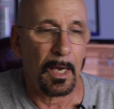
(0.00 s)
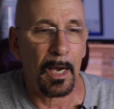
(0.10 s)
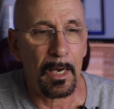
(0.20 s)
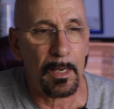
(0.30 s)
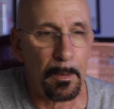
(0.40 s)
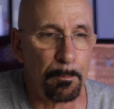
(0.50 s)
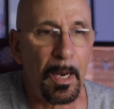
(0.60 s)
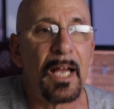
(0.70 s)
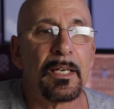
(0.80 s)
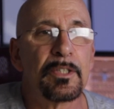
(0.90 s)

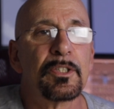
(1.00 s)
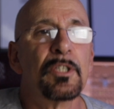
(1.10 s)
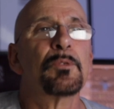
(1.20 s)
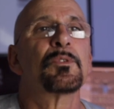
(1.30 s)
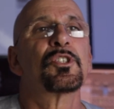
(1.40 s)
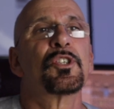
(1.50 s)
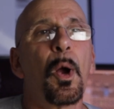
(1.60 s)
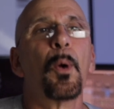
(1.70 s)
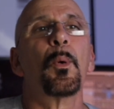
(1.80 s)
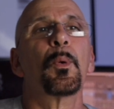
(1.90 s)
But to
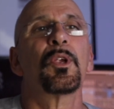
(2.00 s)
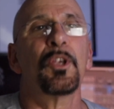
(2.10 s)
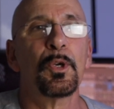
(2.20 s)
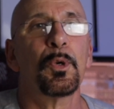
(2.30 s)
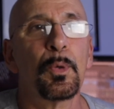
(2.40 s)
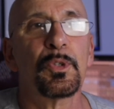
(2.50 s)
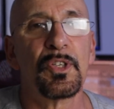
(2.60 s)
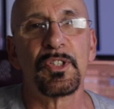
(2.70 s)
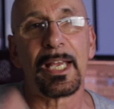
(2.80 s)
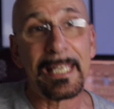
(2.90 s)
show you,
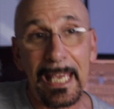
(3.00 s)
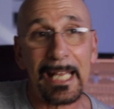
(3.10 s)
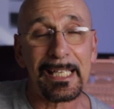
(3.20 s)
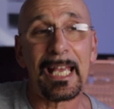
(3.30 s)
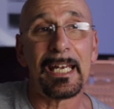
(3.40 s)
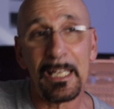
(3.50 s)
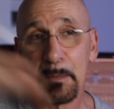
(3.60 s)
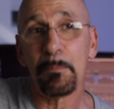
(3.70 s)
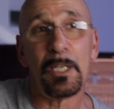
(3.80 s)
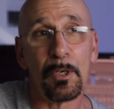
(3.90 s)
since I can't get
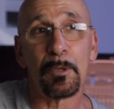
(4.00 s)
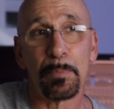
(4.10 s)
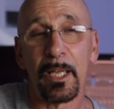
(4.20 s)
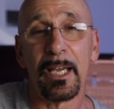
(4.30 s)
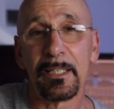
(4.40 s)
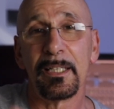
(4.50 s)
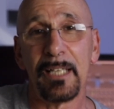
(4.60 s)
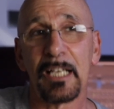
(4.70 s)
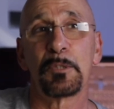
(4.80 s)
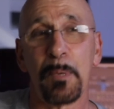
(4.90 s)
him here to play it, the
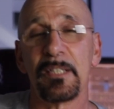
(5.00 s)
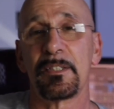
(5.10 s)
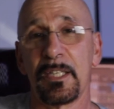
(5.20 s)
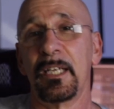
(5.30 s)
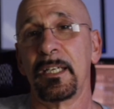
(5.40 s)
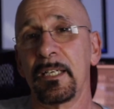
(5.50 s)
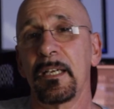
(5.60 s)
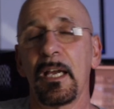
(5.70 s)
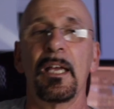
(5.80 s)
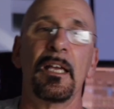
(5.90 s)
next best thing
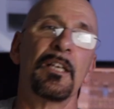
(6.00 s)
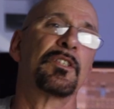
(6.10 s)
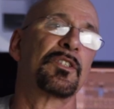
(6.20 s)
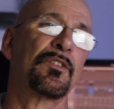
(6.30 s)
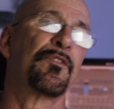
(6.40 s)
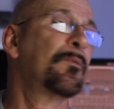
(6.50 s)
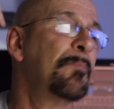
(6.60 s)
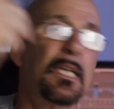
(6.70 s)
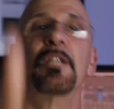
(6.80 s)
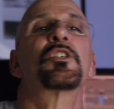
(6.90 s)
is for
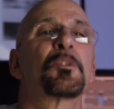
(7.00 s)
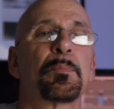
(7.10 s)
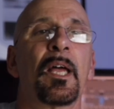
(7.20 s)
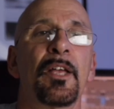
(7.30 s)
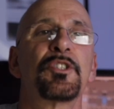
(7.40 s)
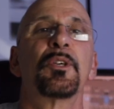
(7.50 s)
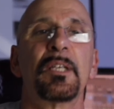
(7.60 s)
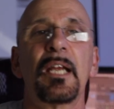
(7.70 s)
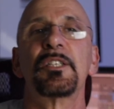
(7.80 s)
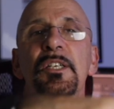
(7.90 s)
me to just play it so you
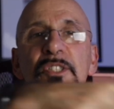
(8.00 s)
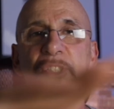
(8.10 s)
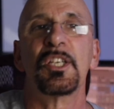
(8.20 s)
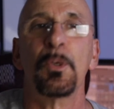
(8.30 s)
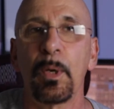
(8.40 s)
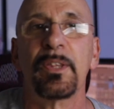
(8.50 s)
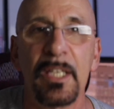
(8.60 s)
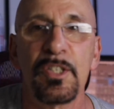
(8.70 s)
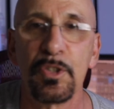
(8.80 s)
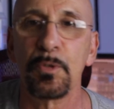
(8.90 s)
can actually see what
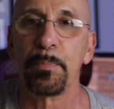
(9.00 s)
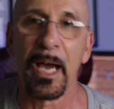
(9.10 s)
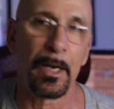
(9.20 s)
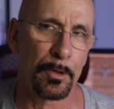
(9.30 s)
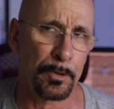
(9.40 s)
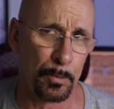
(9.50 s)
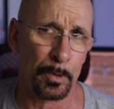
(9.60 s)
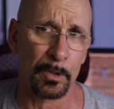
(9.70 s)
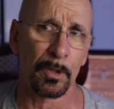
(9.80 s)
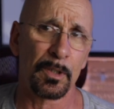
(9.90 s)
these two patterns
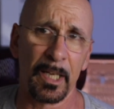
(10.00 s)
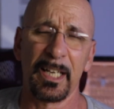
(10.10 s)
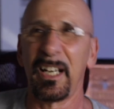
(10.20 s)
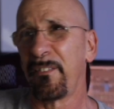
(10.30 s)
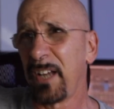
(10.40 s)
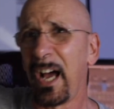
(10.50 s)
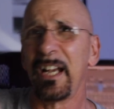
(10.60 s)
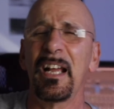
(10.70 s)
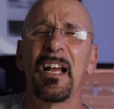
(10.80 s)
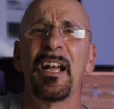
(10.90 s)
would look like. And I've
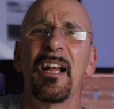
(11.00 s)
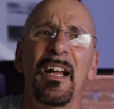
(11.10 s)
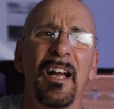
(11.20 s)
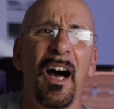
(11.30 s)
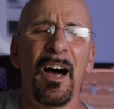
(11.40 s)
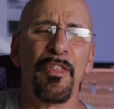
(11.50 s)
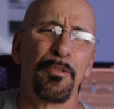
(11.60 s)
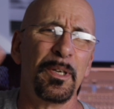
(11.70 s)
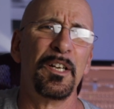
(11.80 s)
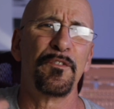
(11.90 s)
got
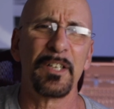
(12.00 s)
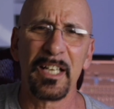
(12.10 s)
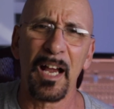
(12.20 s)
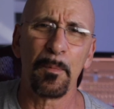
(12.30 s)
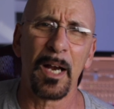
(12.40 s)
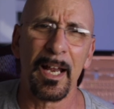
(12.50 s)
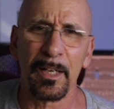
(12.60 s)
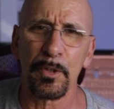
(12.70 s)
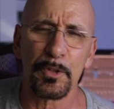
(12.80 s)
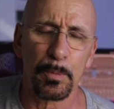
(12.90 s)
three different camera
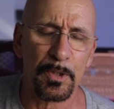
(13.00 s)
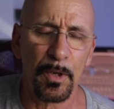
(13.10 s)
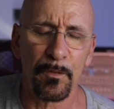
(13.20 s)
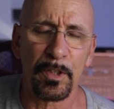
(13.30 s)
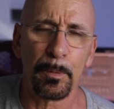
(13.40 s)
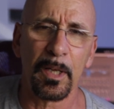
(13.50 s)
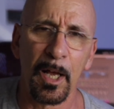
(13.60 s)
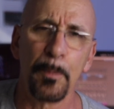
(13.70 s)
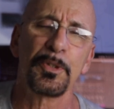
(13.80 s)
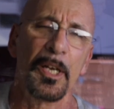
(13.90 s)
angles, which hopefully will
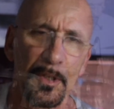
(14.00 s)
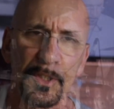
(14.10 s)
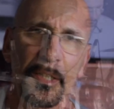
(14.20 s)
help. So here's the